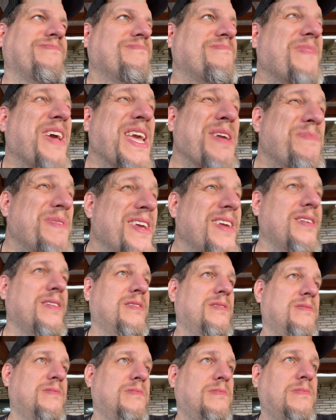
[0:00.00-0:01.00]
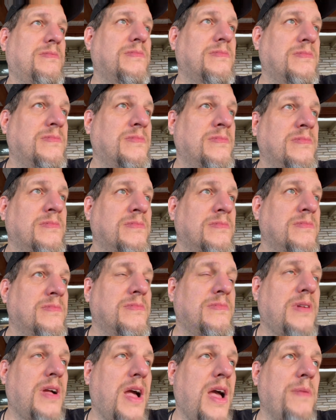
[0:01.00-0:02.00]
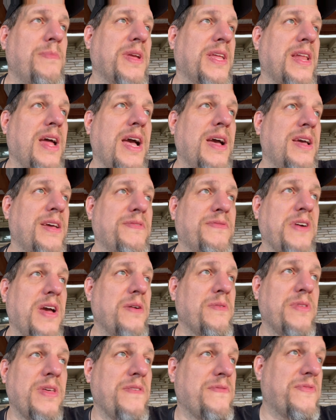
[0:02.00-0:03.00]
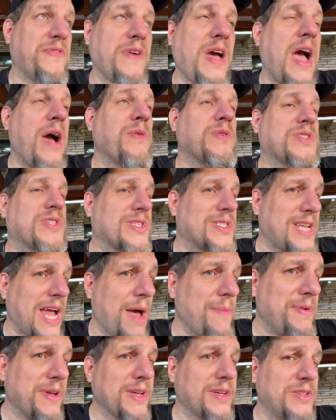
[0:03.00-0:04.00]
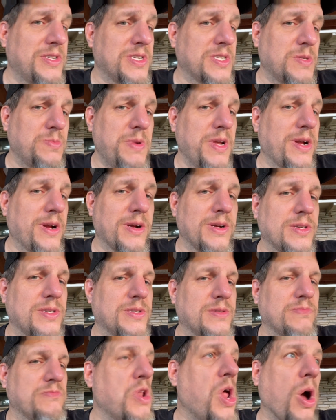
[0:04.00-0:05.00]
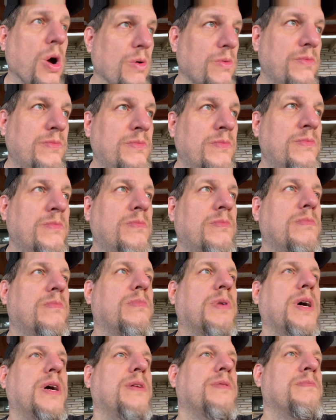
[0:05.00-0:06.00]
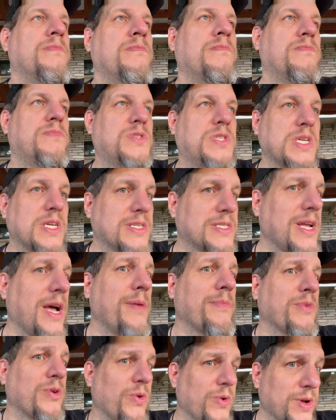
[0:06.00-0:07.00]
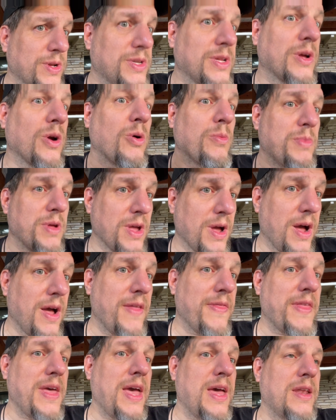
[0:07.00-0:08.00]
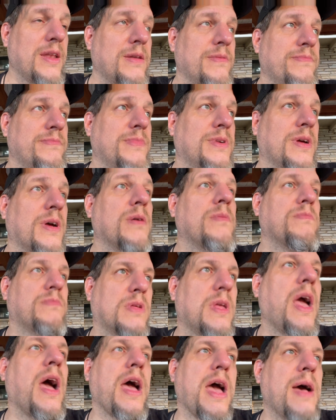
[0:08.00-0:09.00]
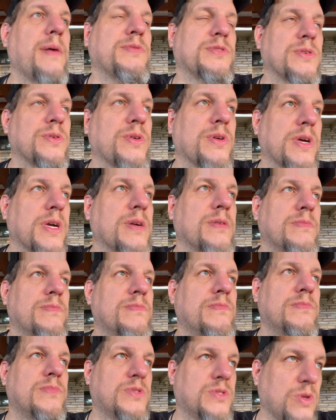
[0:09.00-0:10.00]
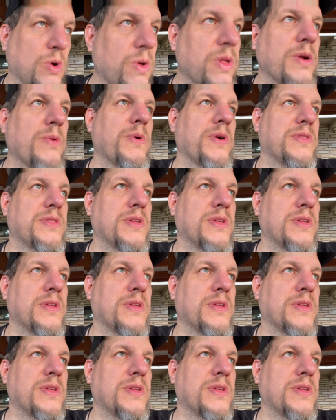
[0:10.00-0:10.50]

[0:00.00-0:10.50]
Maybe. I mean, if I was stopping at just speakers, no. But seeing as I'm going to go beyond that, yeah, absolutely, totally worth the